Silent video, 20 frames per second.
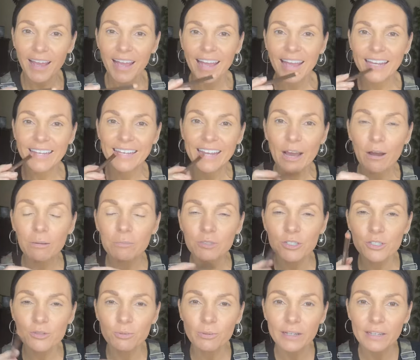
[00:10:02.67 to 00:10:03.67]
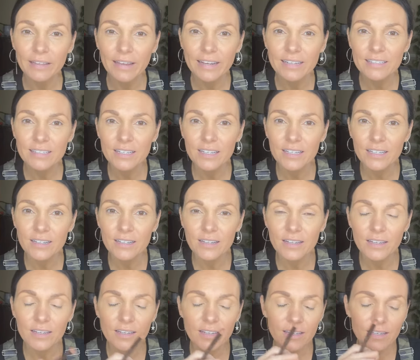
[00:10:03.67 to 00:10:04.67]
And now I'm just
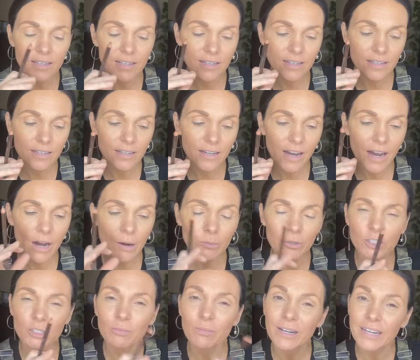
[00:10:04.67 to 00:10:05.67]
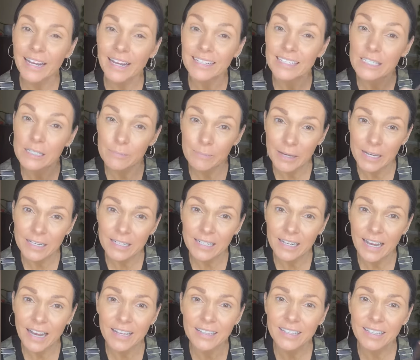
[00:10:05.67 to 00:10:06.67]
realizing how much money I spend
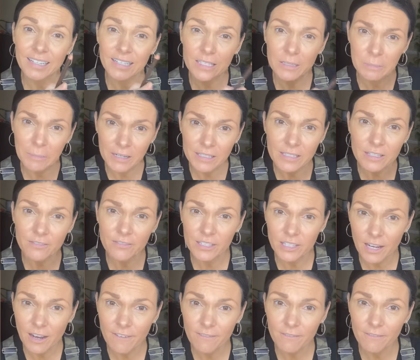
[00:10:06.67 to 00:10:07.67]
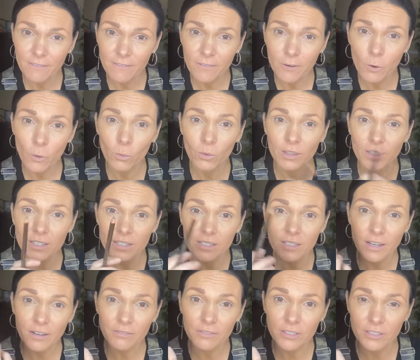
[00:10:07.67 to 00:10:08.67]
on the expensive stuff when this
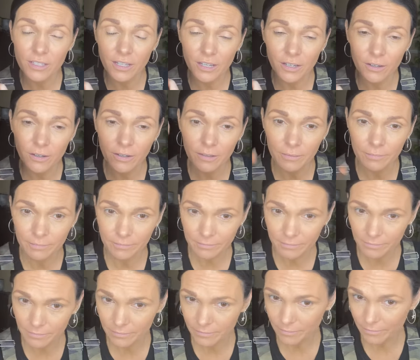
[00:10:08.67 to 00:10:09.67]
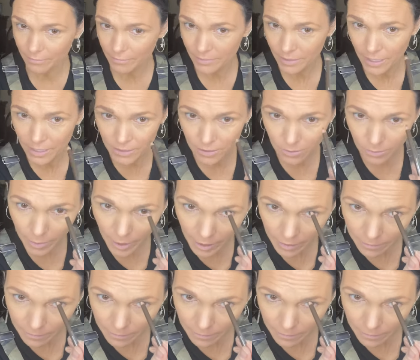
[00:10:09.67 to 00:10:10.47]
stuff is like not so bad.